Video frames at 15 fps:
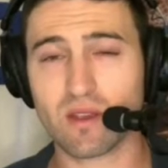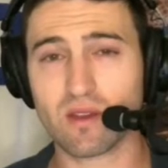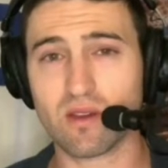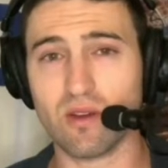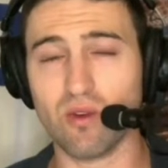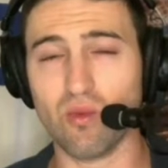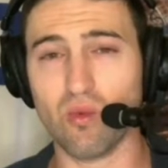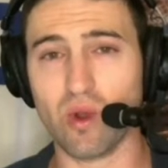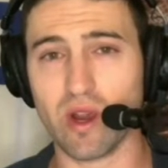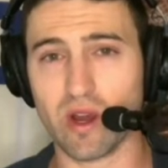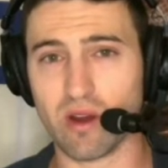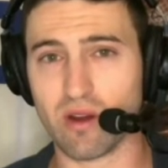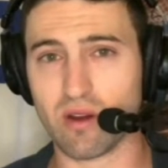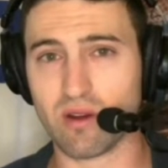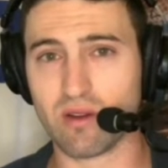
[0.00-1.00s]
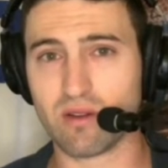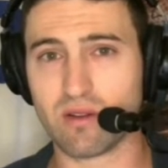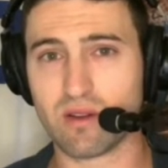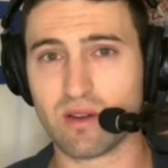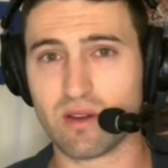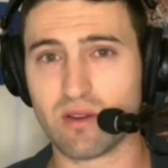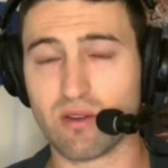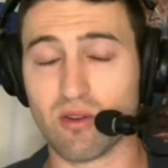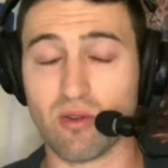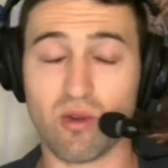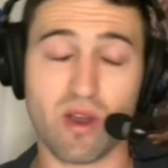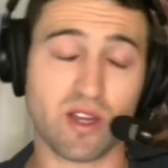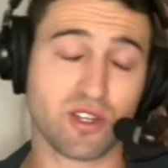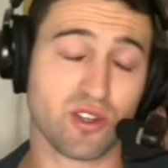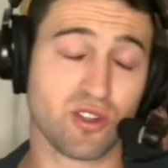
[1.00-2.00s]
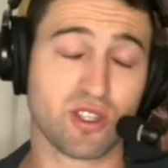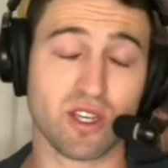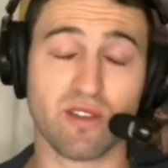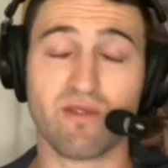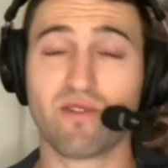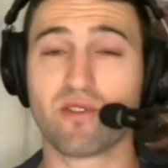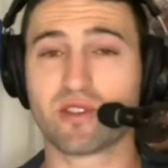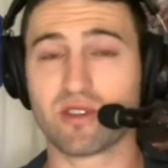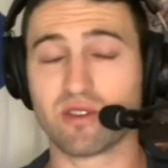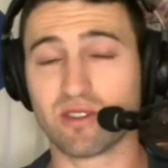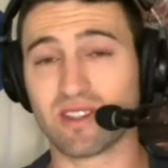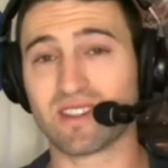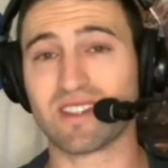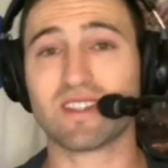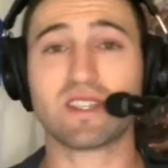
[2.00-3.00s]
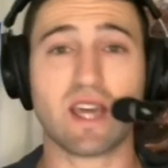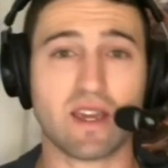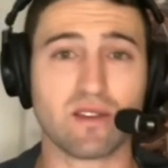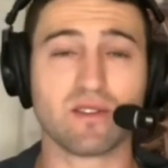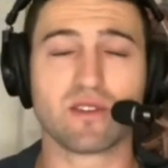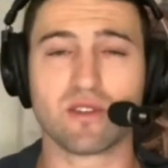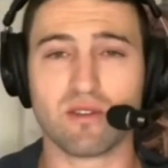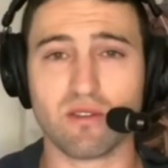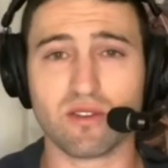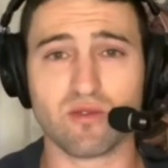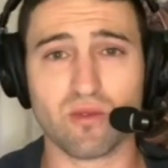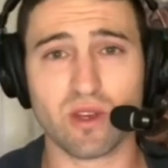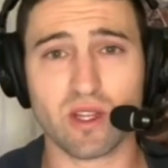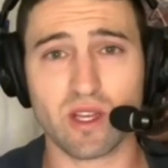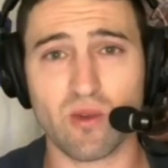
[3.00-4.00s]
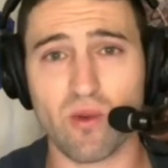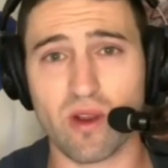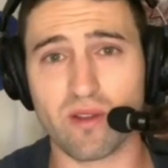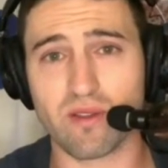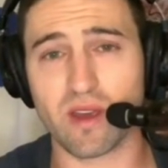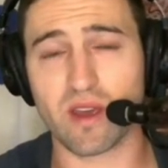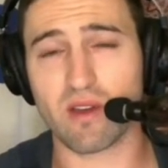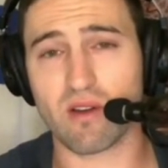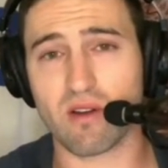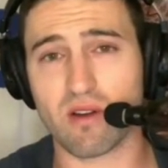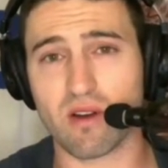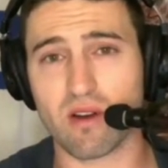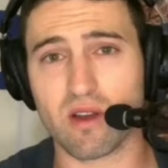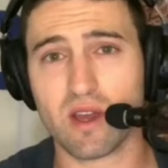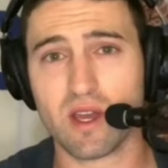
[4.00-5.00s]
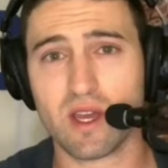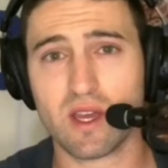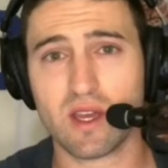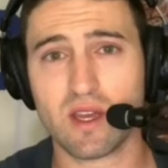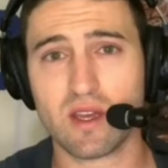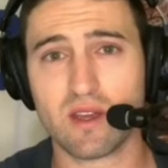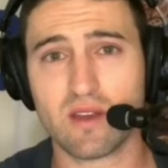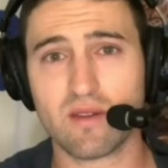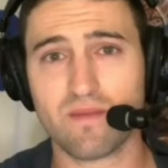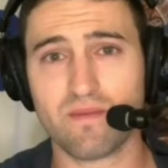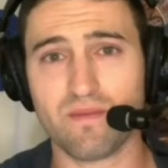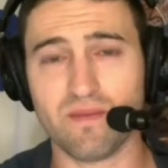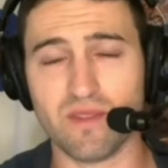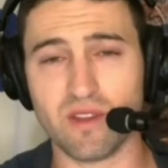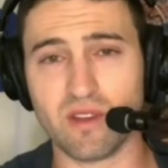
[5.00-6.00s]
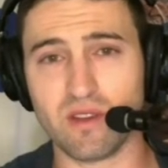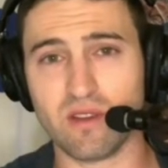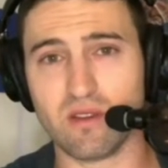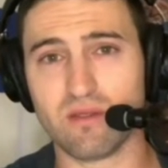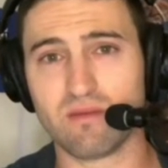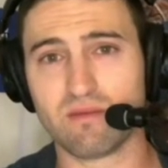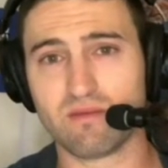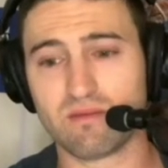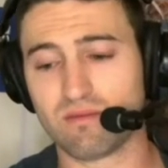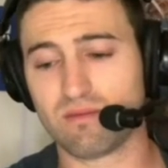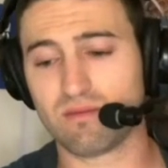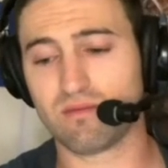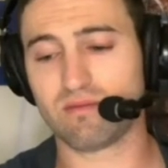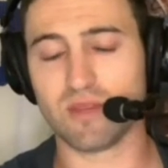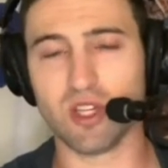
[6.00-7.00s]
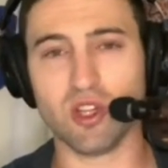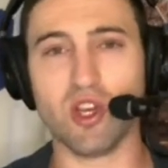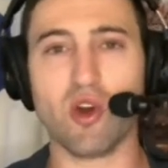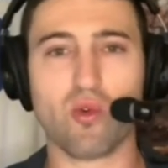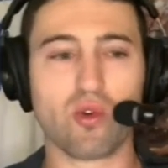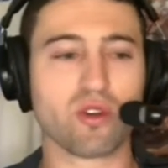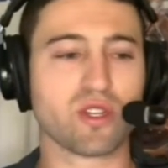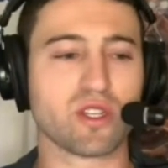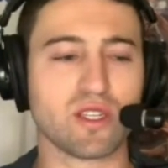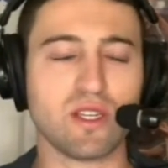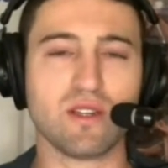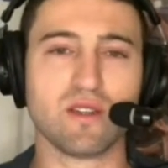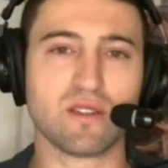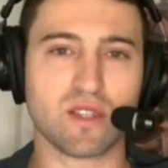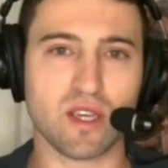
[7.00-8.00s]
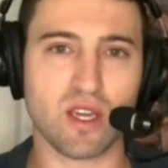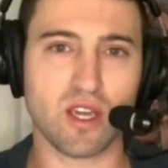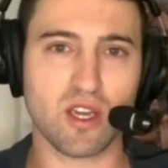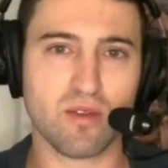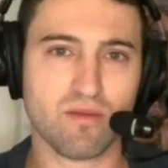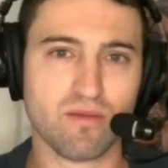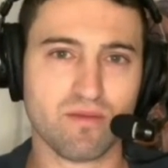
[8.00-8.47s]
where, or I shouldn't say the first series, it's the second series really where they are the lower seeded team